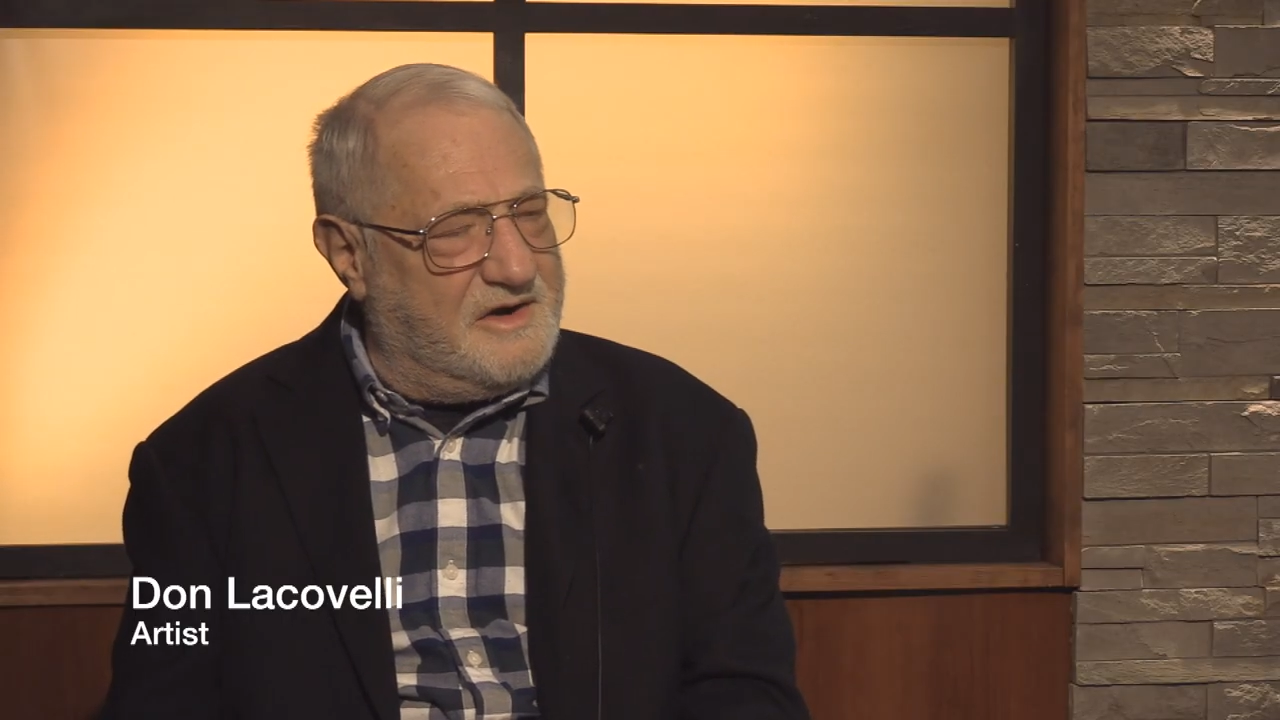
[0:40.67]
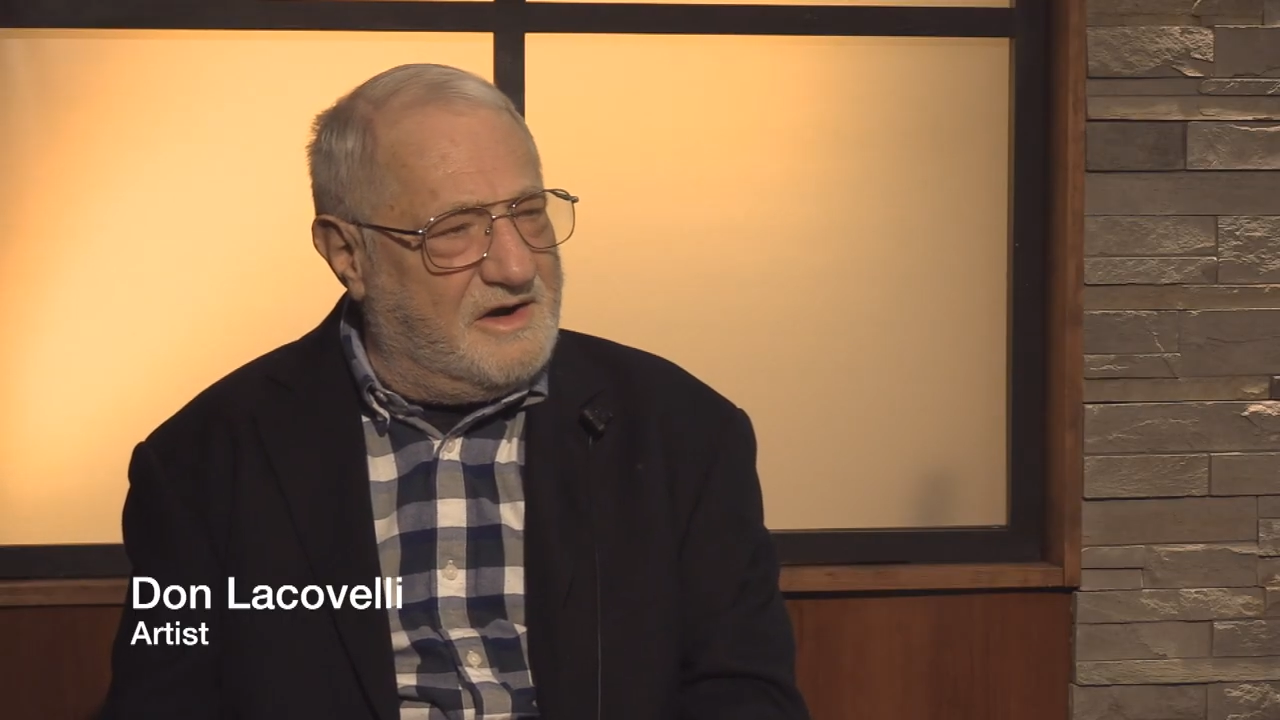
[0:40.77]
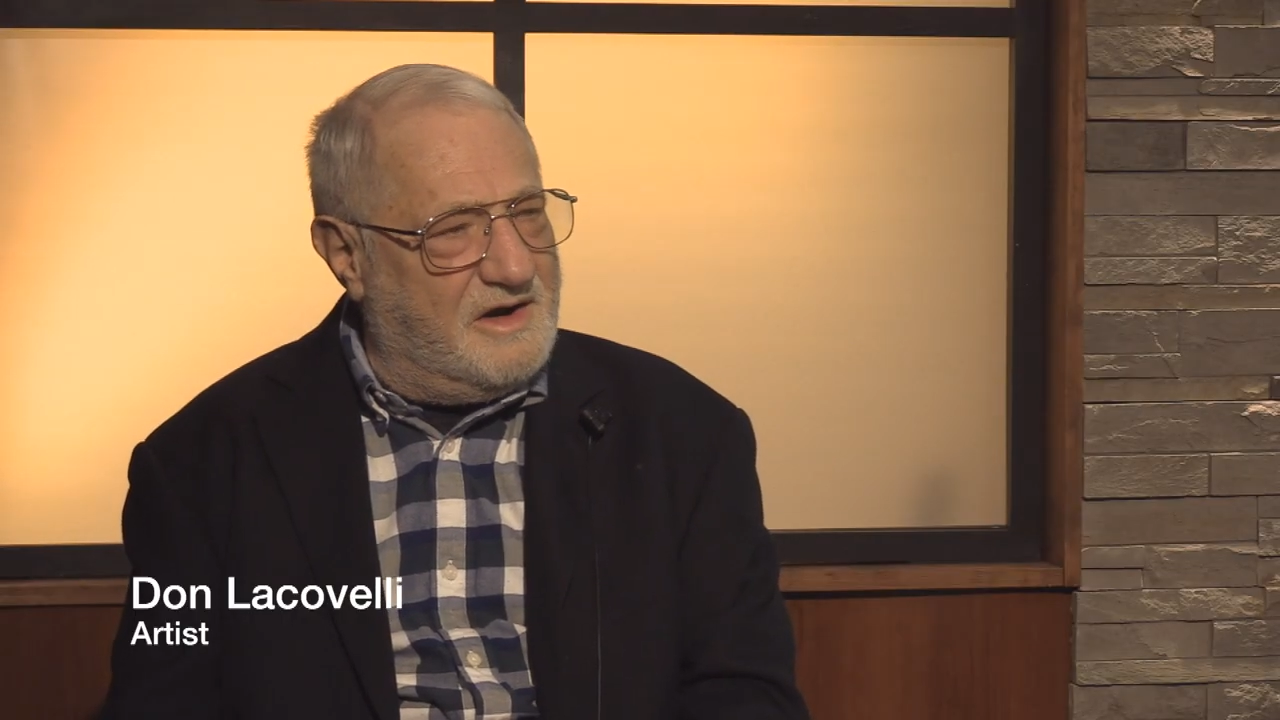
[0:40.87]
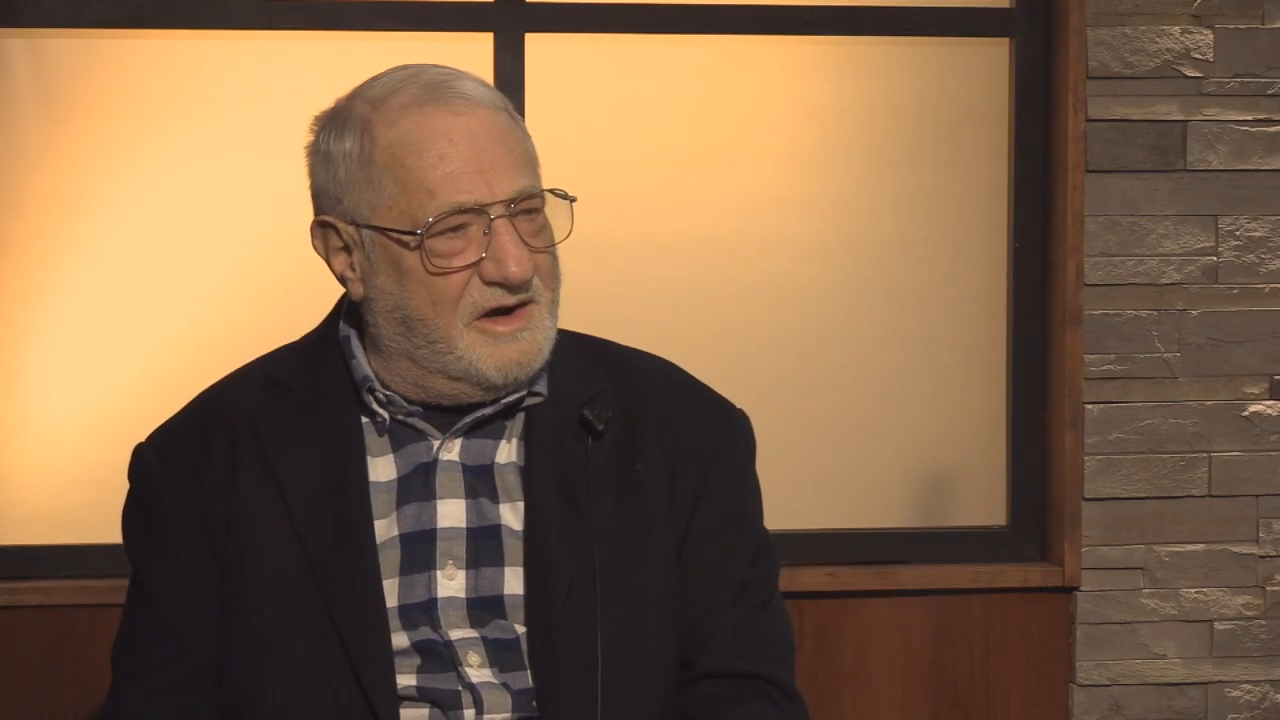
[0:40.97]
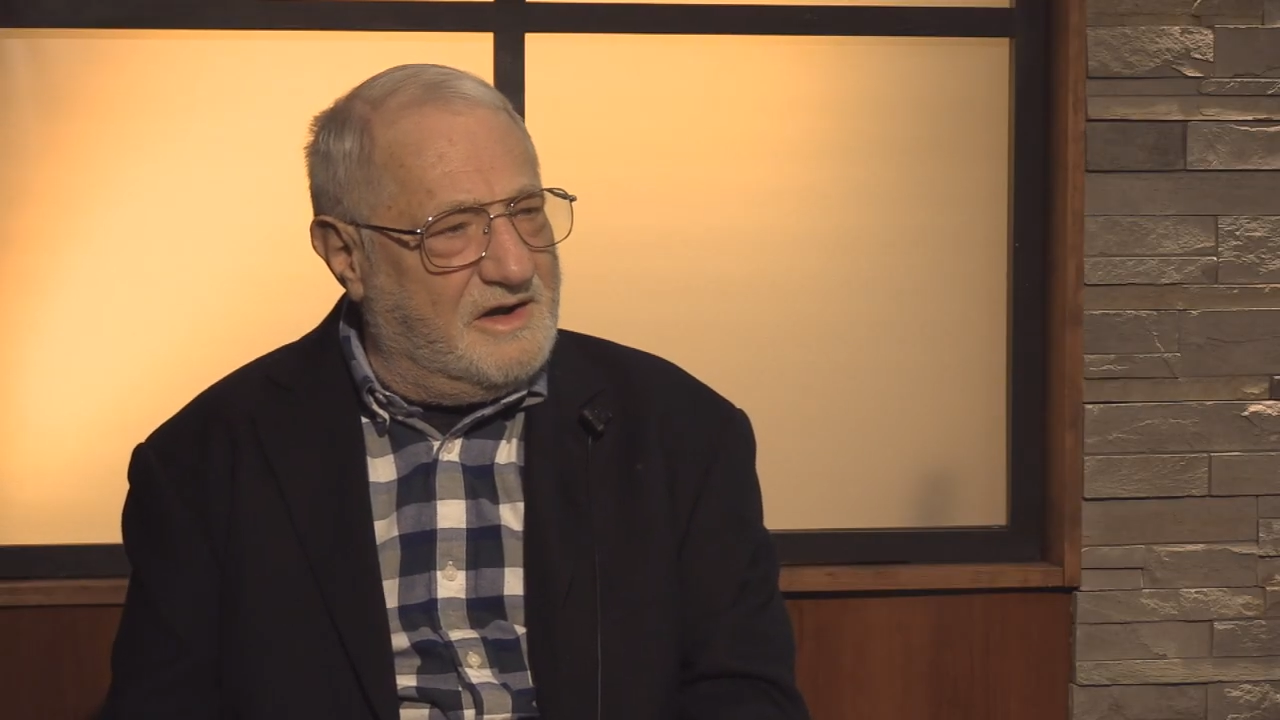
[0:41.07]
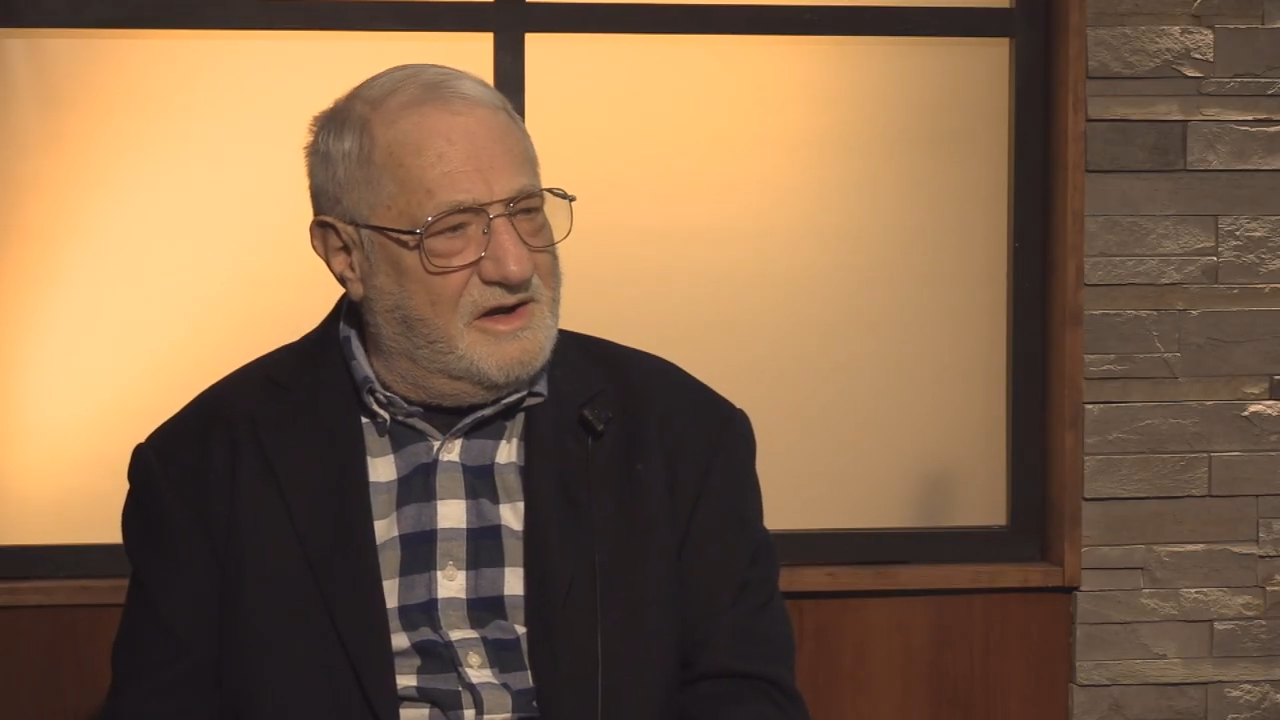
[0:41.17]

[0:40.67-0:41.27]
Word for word: uh,